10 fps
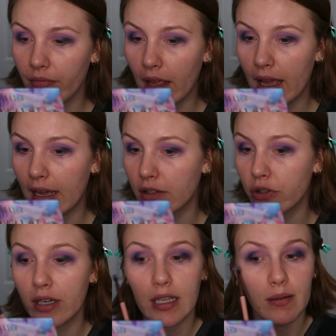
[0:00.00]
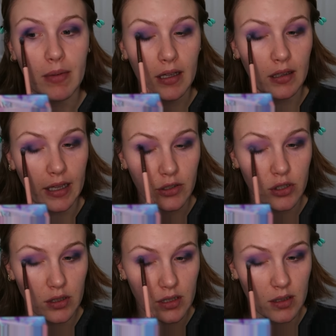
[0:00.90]
I try to keep my
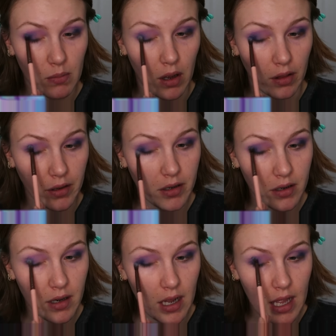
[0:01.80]
collection smaller,